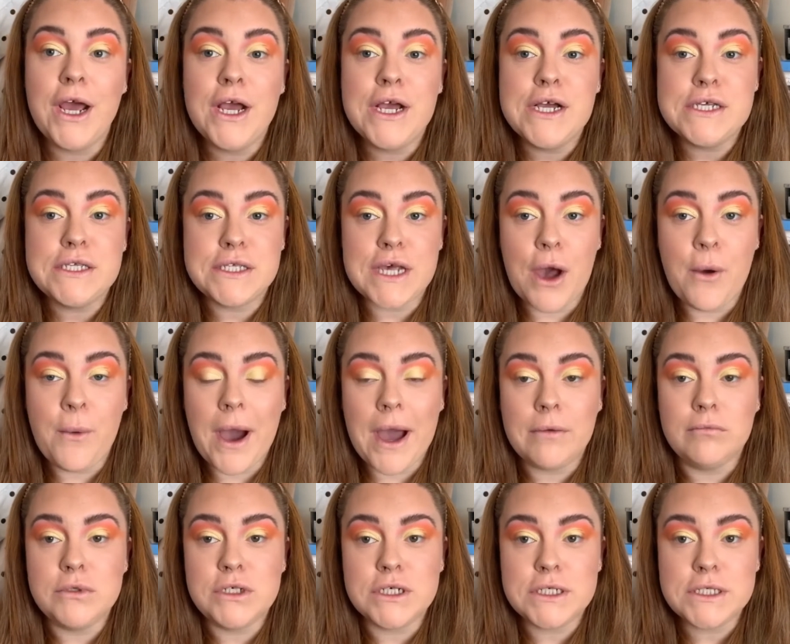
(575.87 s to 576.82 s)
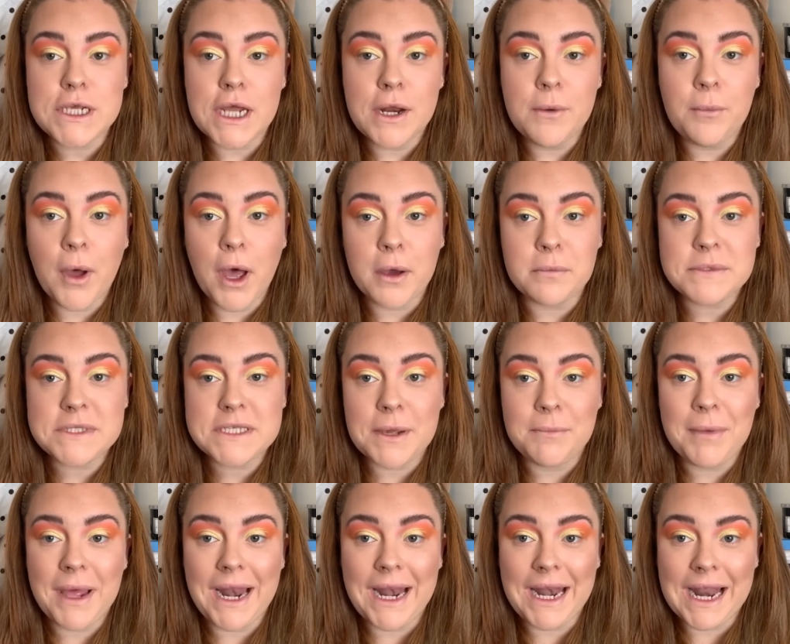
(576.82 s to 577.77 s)
So I'm just going to pop
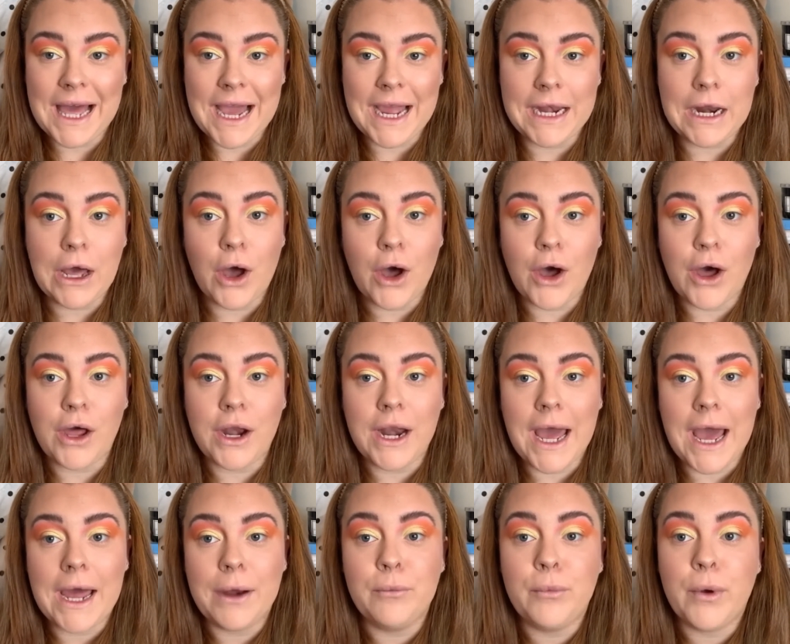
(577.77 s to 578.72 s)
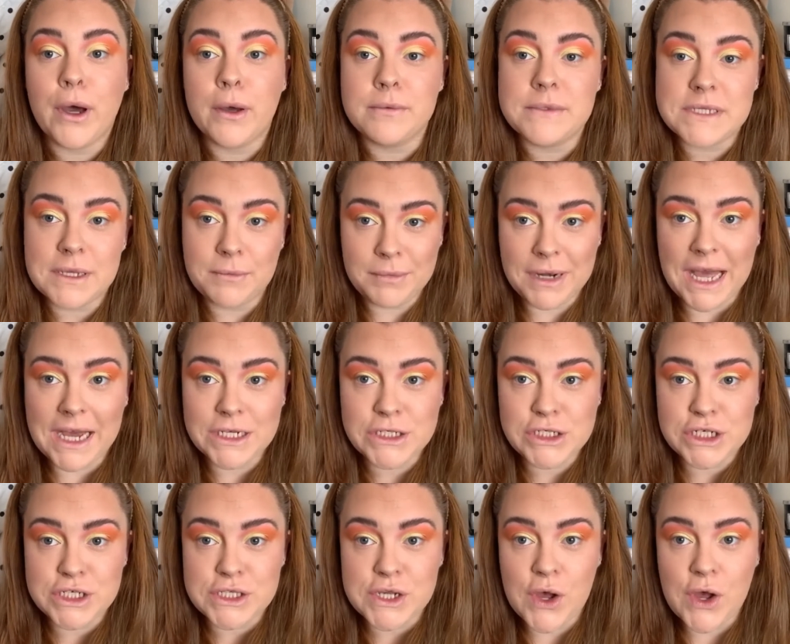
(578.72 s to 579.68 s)
some liner on and pop some
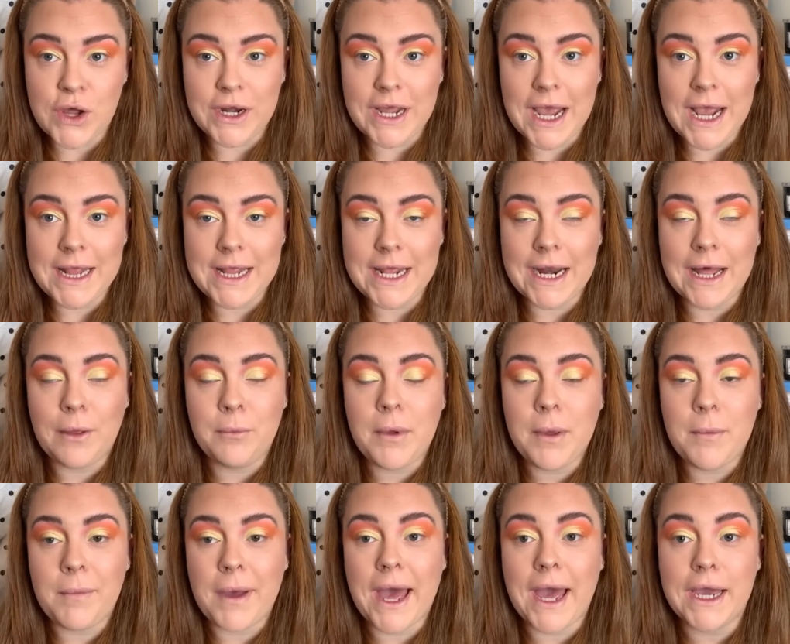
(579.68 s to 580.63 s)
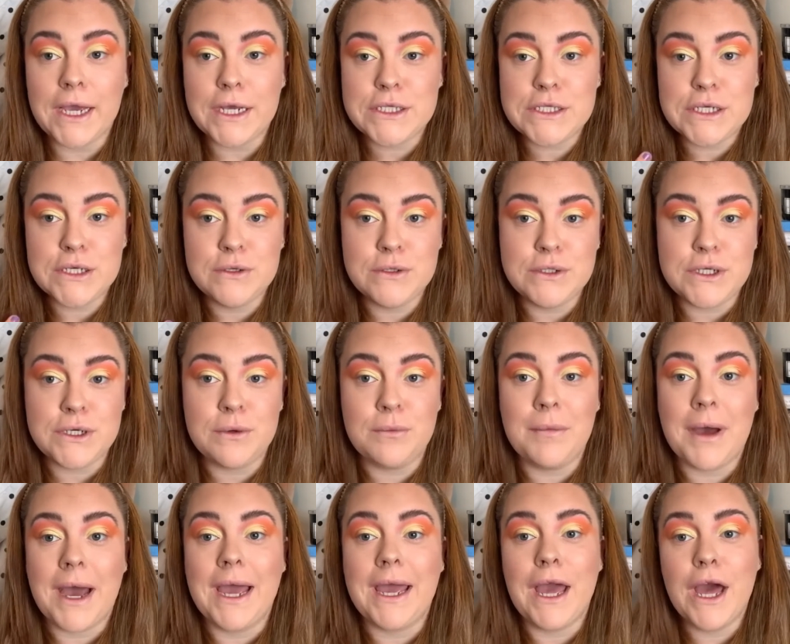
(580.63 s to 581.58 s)
lashes on, and then I'll be back to do
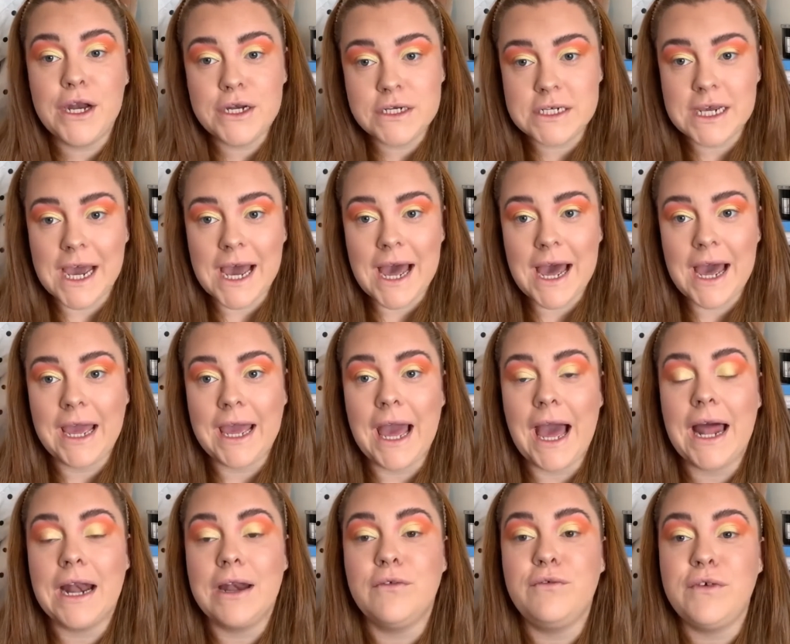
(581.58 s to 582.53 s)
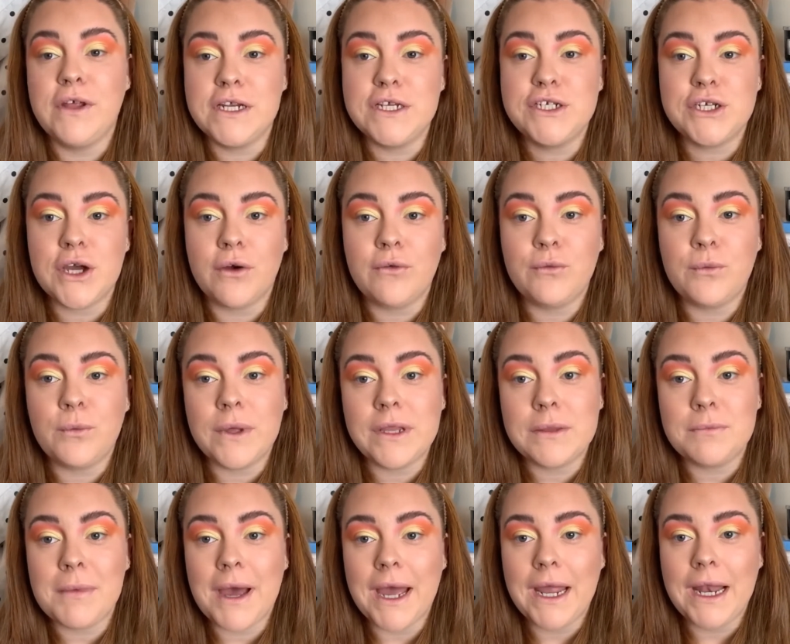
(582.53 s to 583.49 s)
my under eye and finish off
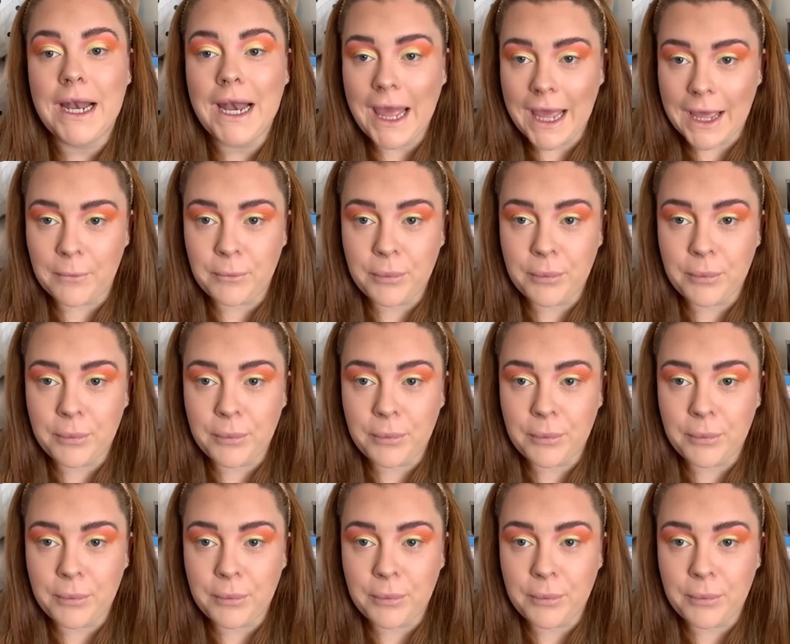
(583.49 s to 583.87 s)
with my lip.